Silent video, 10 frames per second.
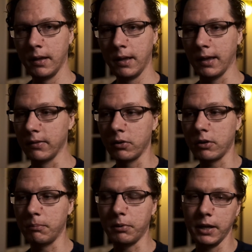and they'll
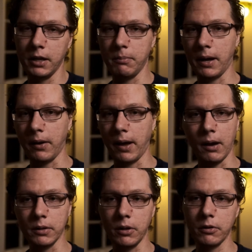complain about
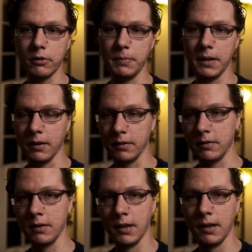how it looks
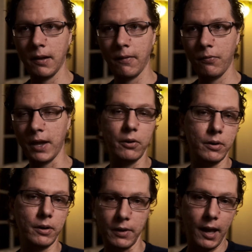because they
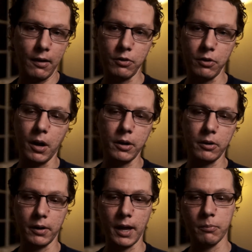don't even have their
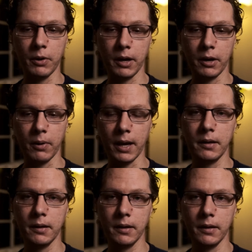monitor calibrated
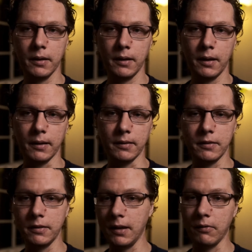right, and they
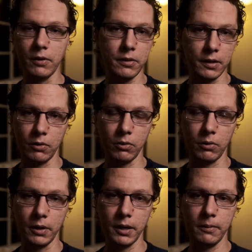see everything
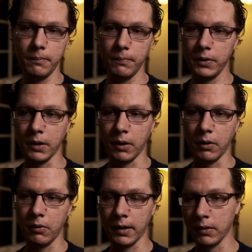totally, in
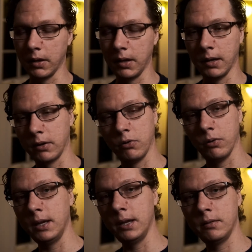a
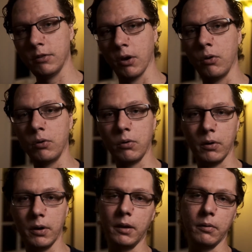green zone
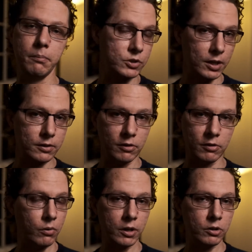or in a magenta
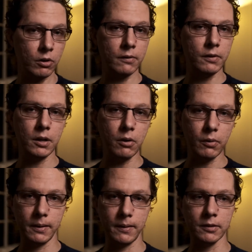zone and don't even know
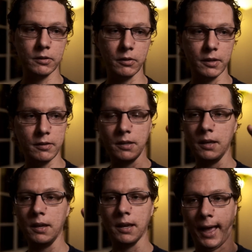it until they
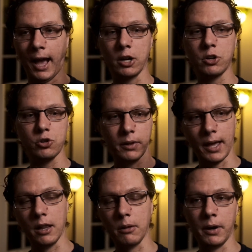see an actually
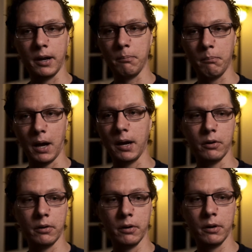calibrated
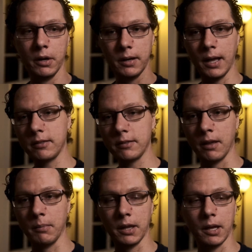monitor next to
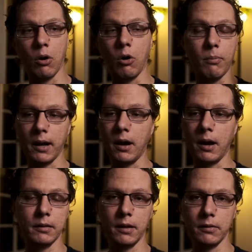them and they go, "Oh my
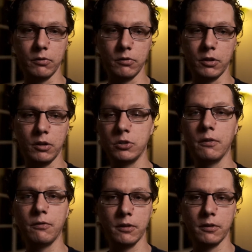God, that there's a huge
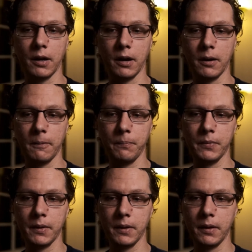difference there."
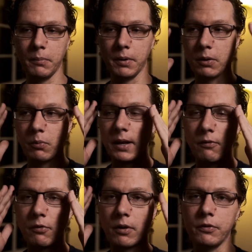But they would
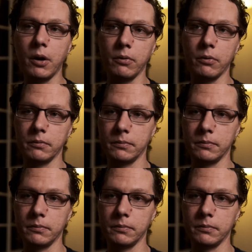never have known.